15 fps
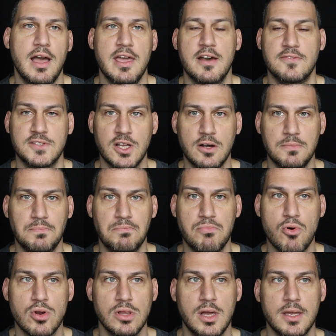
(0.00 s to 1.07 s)
I effed up.
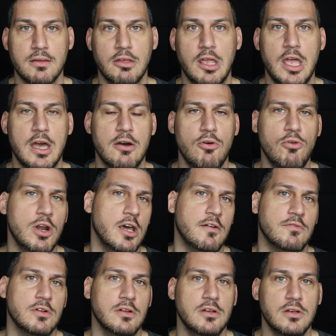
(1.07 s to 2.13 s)
More like, yeah,
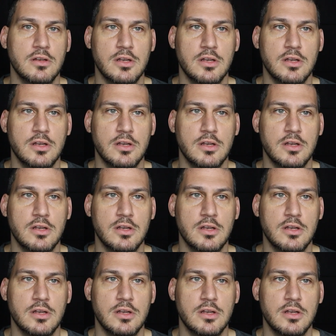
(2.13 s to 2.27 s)
whatever.